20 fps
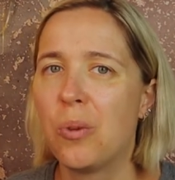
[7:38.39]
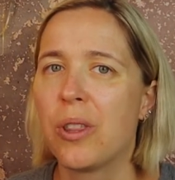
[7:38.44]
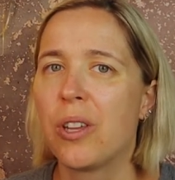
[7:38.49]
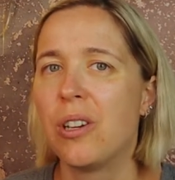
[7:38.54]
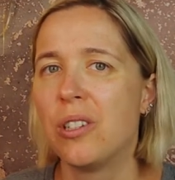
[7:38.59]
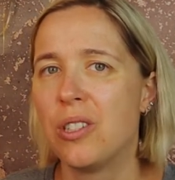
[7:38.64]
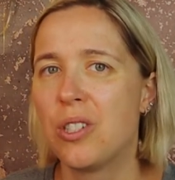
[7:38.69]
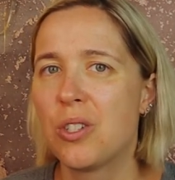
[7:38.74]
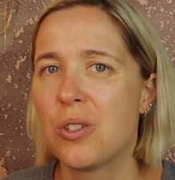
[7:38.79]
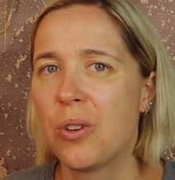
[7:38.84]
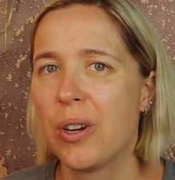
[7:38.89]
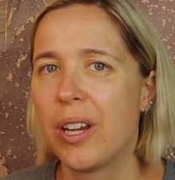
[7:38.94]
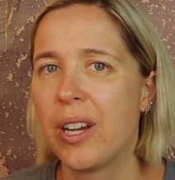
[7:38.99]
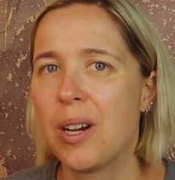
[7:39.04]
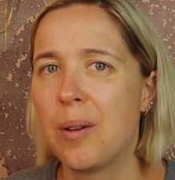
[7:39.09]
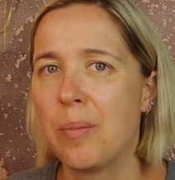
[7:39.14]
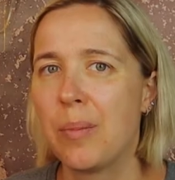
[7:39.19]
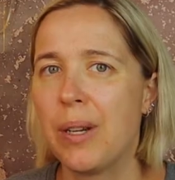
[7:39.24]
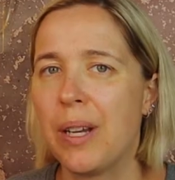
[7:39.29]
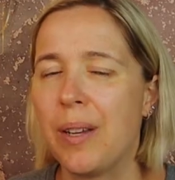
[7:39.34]
with Good Story
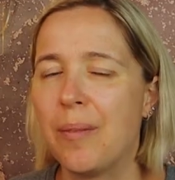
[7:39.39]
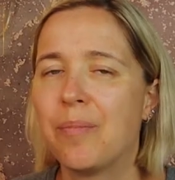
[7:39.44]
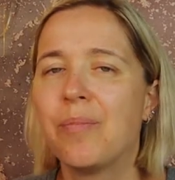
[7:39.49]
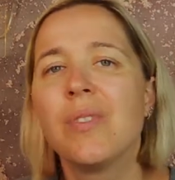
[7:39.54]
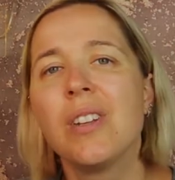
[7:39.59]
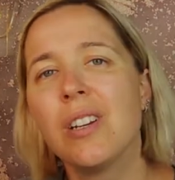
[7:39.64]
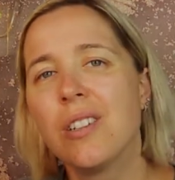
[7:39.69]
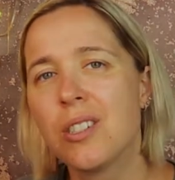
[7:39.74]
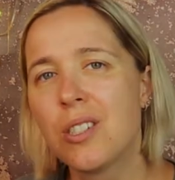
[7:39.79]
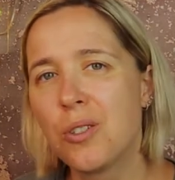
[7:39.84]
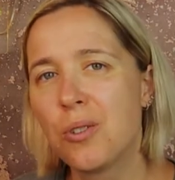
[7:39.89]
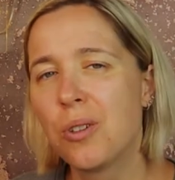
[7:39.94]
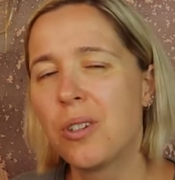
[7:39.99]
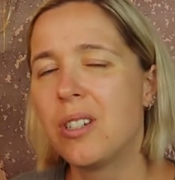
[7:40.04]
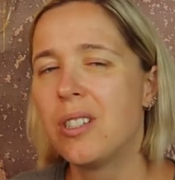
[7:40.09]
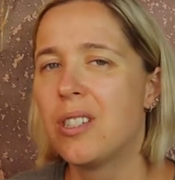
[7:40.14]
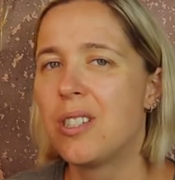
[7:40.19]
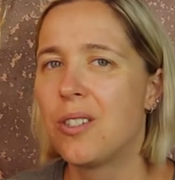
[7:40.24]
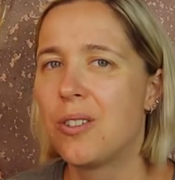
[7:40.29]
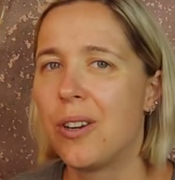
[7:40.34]
Company. Here's to a
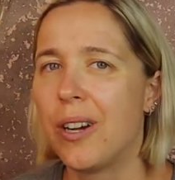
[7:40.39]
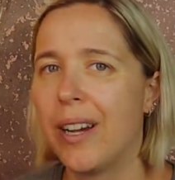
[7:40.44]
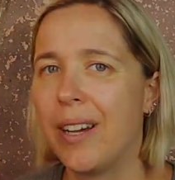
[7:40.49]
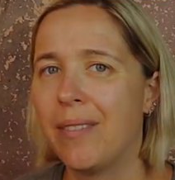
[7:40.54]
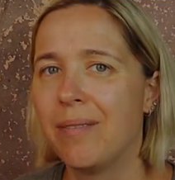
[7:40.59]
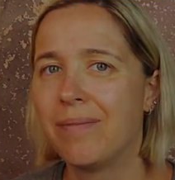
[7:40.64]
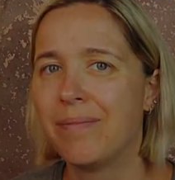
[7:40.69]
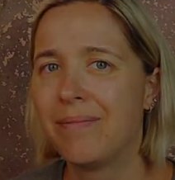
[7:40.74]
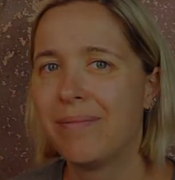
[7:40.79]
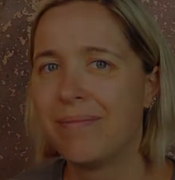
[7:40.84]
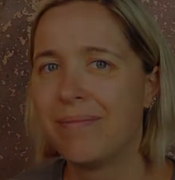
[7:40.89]
good story.